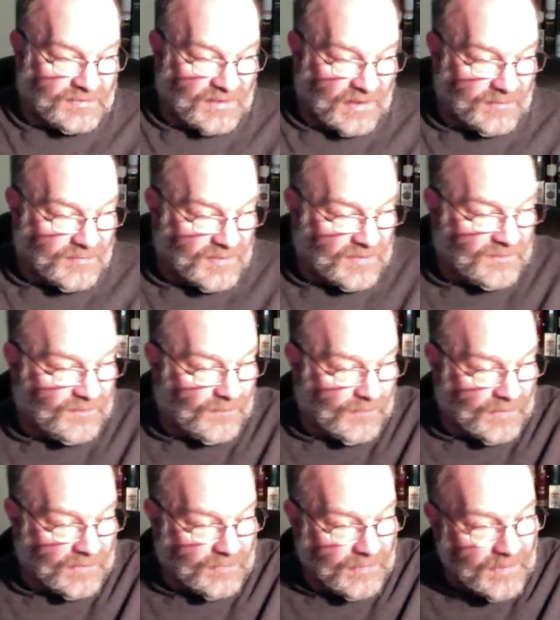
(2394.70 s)
that be
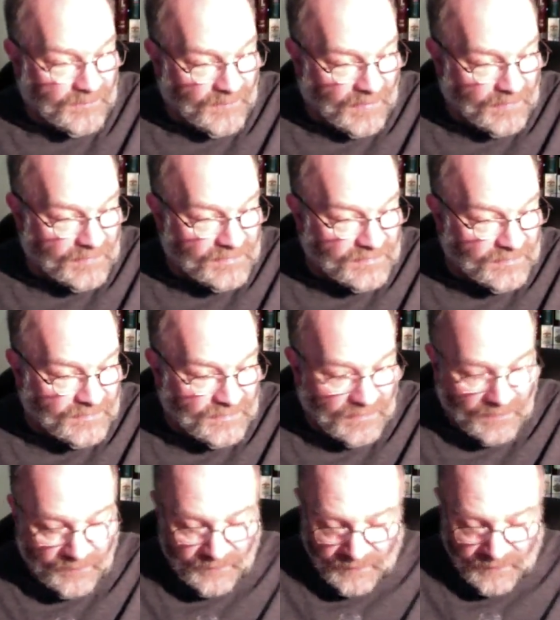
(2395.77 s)
40 Creek Founders Reserve?